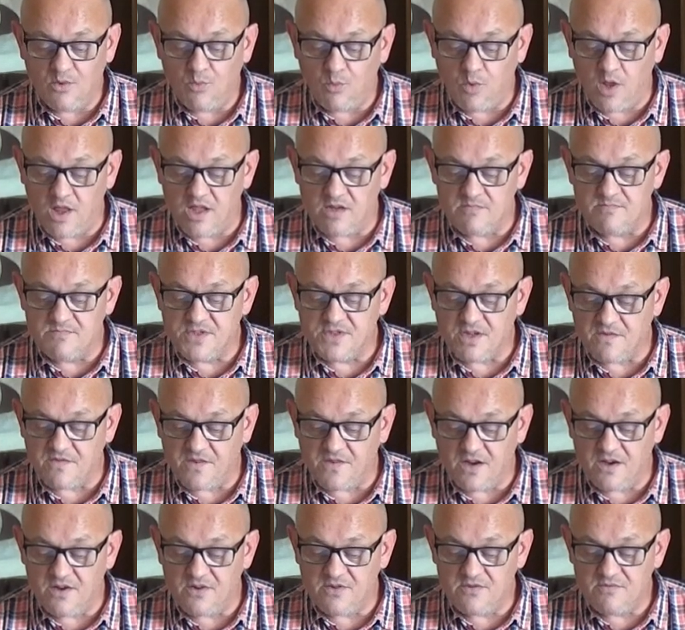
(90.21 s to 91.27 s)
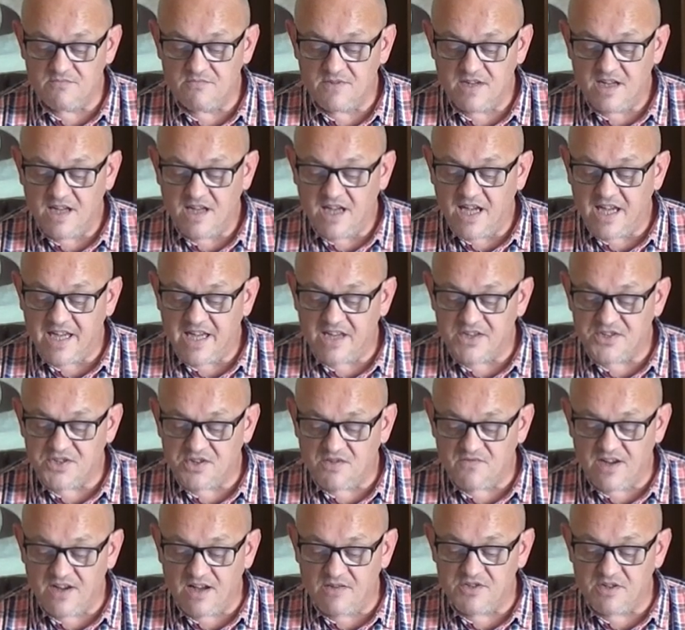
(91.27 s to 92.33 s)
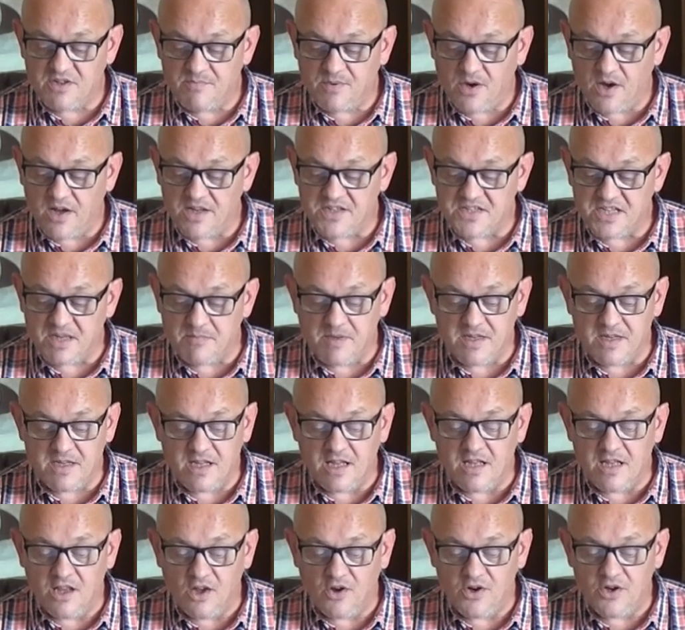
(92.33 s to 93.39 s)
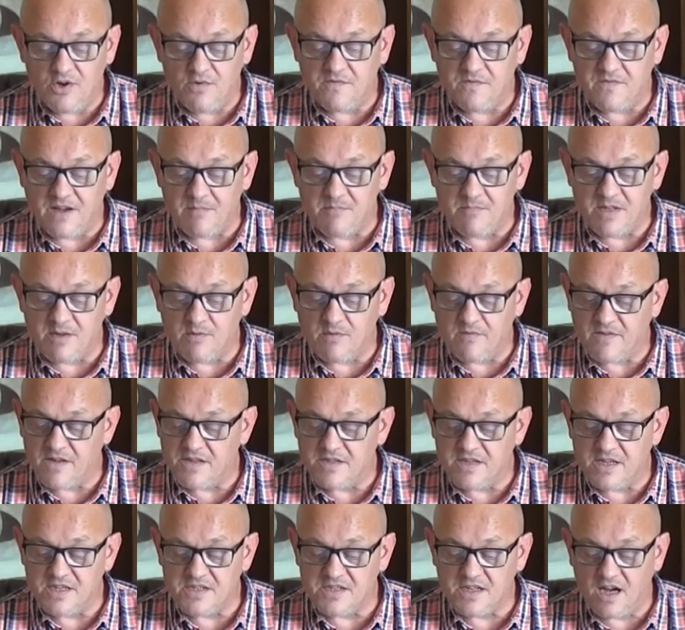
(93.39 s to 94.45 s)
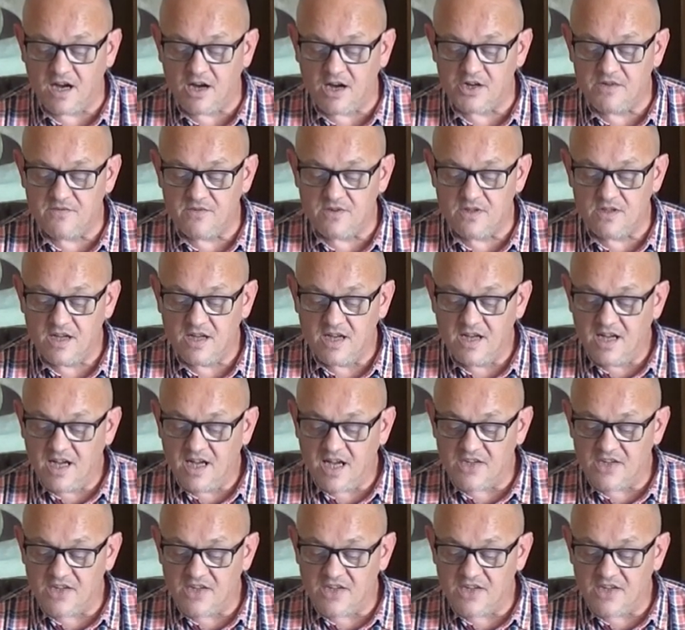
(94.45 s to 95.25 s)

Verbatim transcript: Willem Dafoe, he is surrounded by a seemingly loyal family within his carnival,